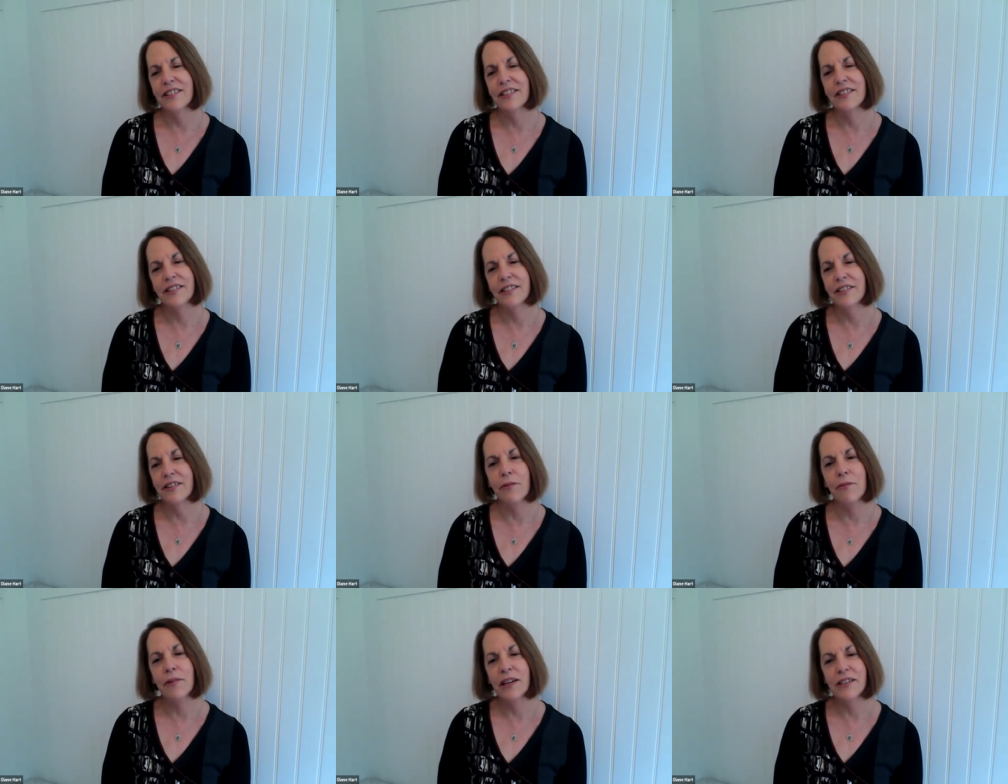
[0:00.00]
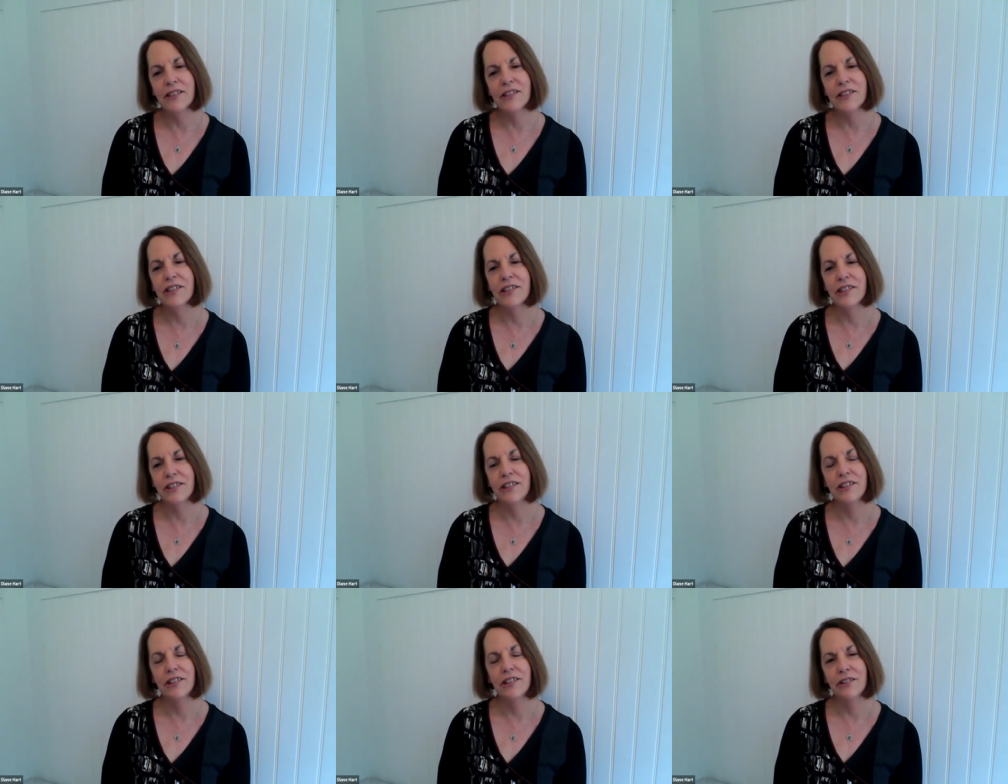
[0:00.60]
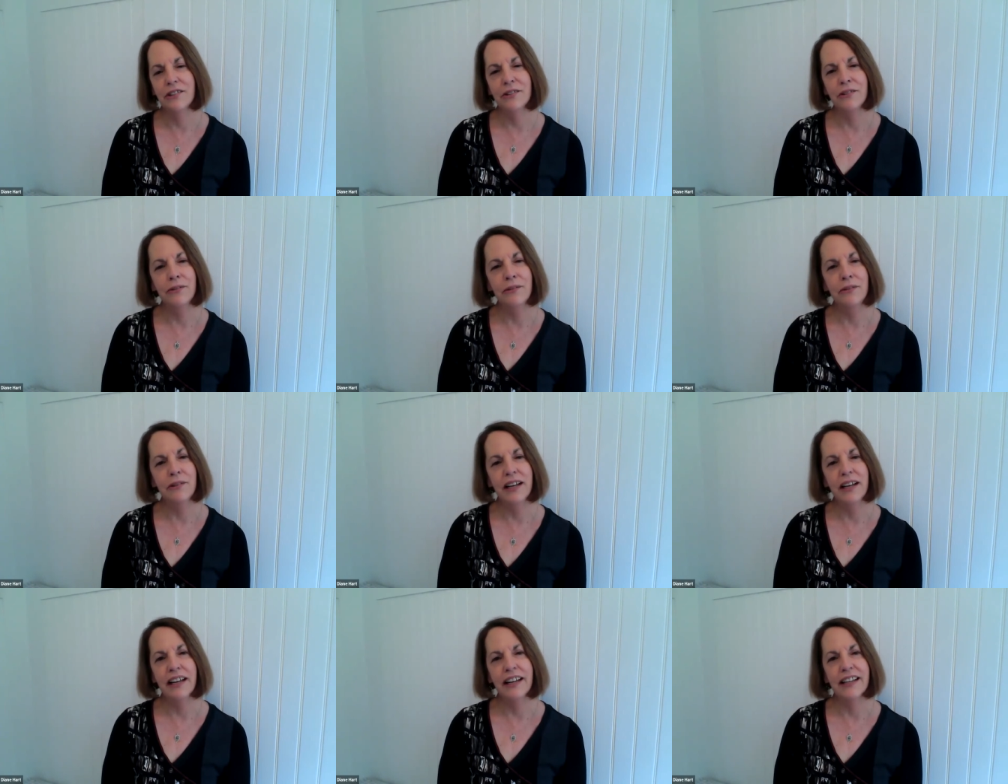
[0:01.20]
you know there's so much
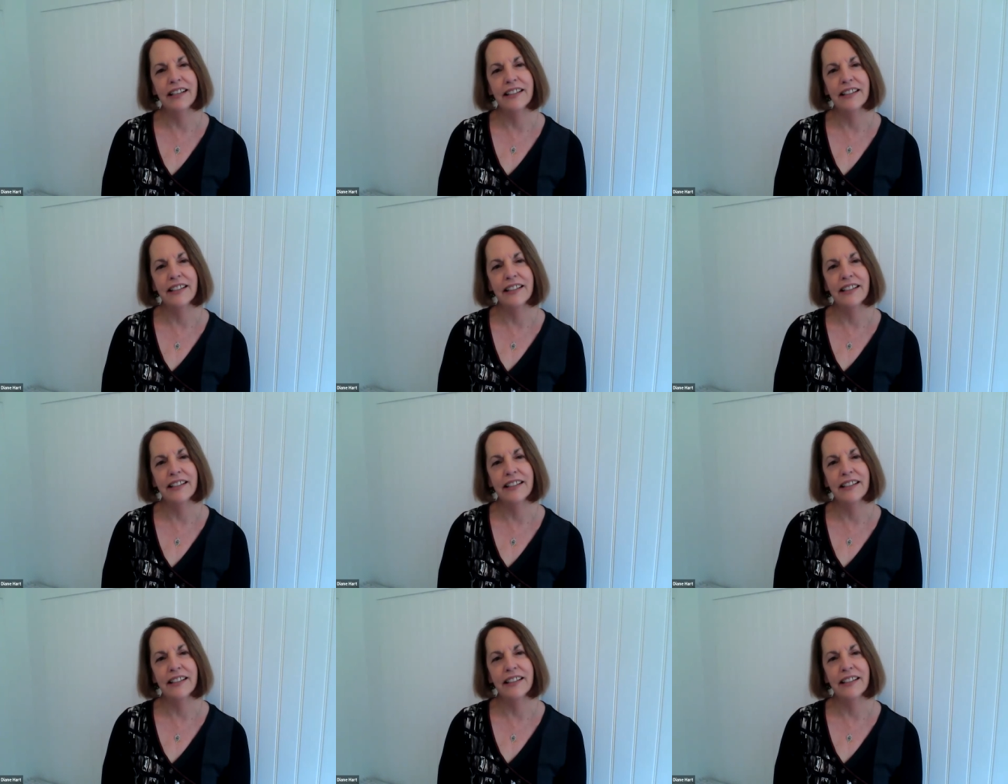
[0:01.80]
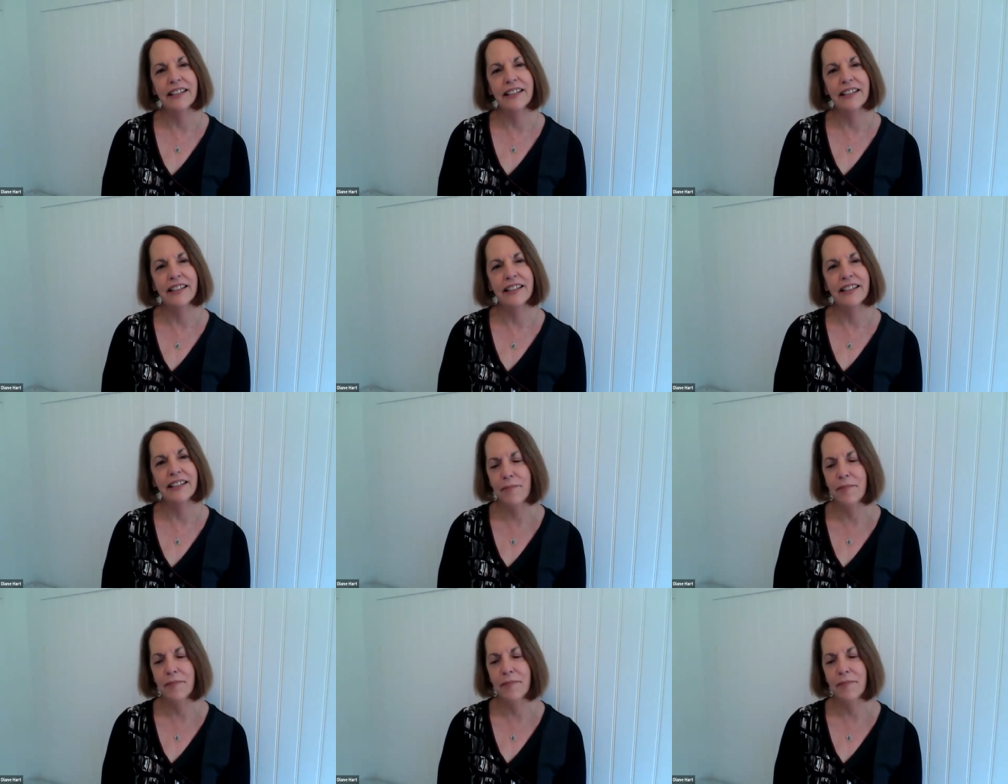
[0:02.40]
to do and